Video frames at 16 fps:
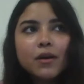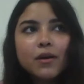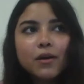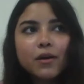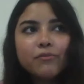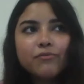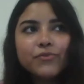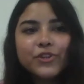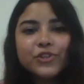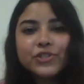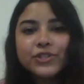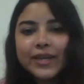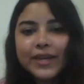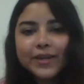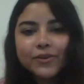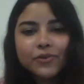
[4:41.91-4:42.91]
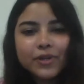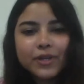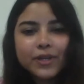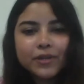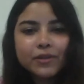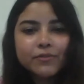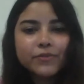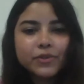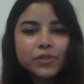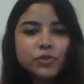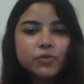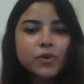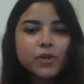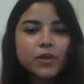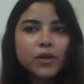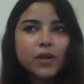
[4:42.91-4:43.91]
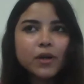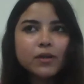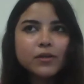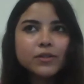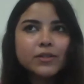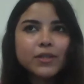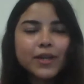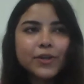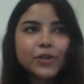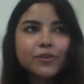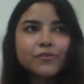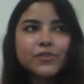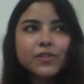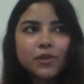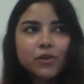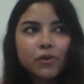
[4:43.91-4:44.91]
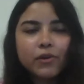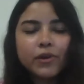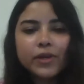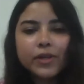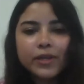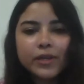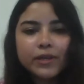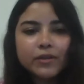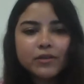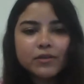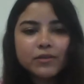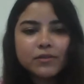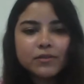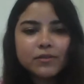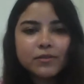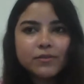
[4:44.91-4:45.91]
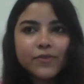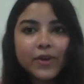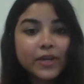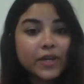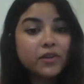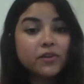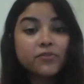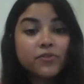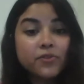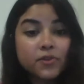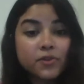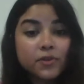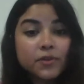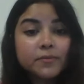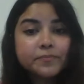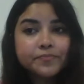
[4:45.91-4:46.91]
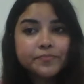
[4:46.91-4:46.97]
the shared or individual understanding of security is very different.